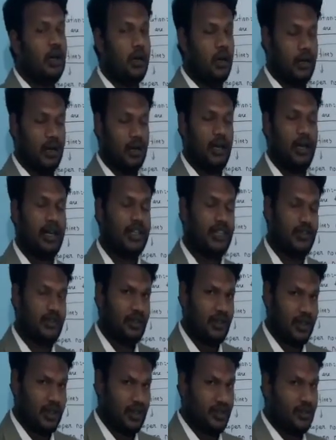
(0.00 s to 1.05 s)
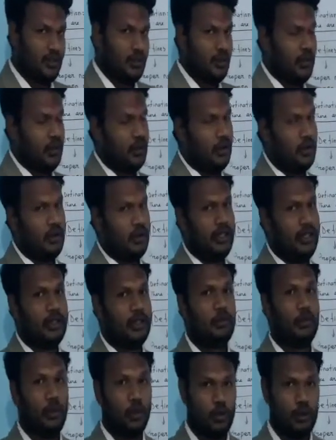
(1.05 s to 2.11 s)
activities, or in a
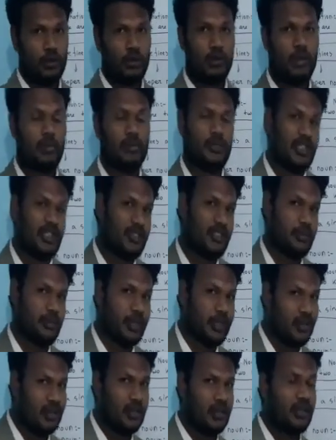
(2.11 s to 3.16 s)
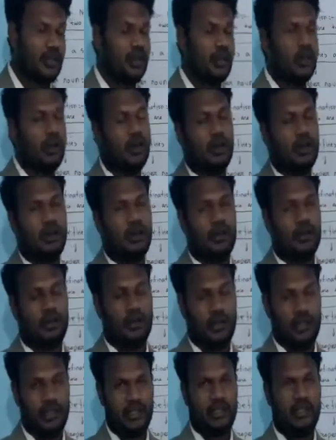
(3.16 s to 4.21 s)
board of judgment, or
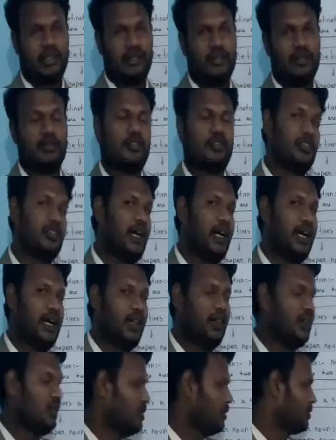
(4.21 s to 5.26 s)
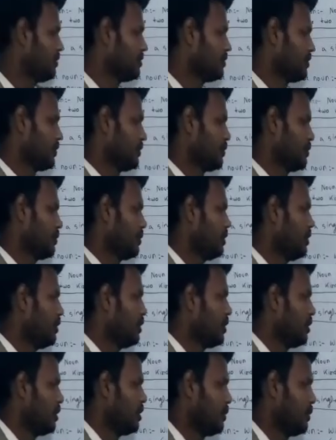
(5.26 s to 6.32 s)
in a trial. So
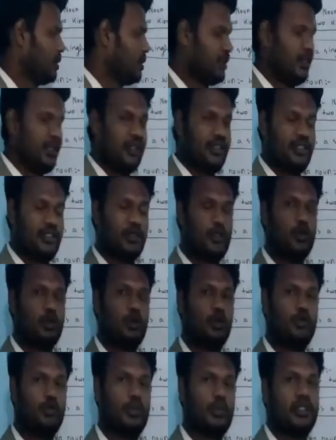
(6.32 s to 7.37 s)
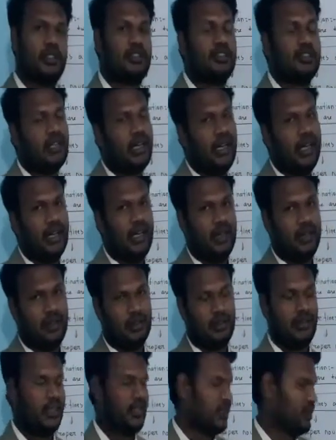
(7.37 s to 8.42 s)
when there is a group in a trial,
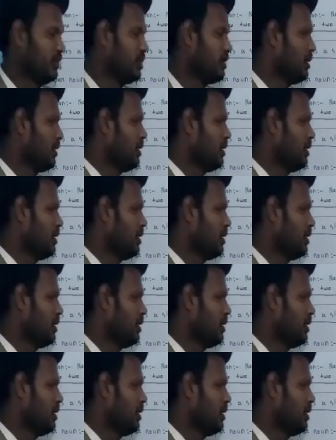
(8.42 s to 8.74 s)
then